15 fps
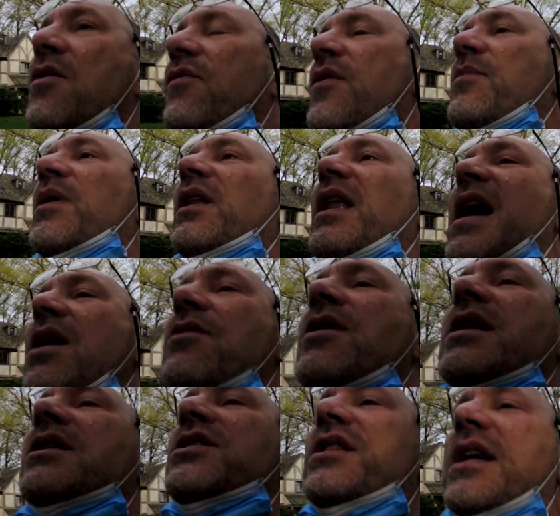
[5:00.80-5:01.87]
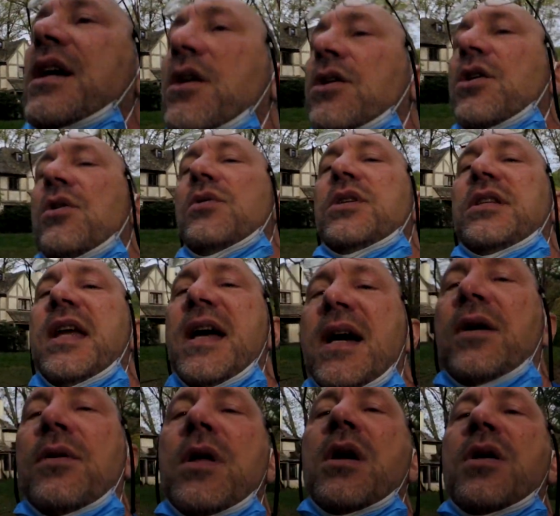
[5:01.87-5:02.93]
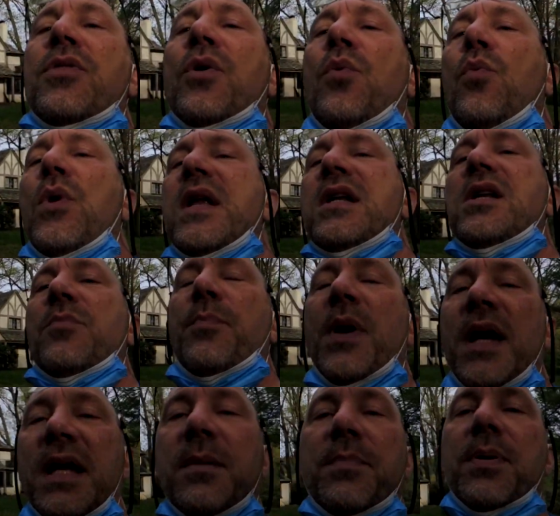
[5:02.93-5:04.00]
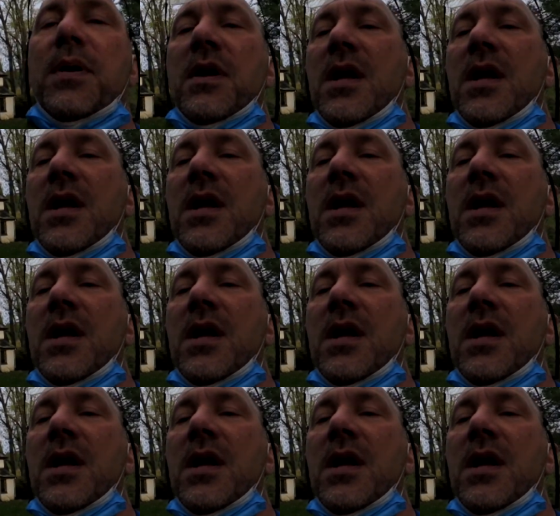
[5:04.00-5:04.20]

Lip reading: From the larynx, the air goes down the windpipe,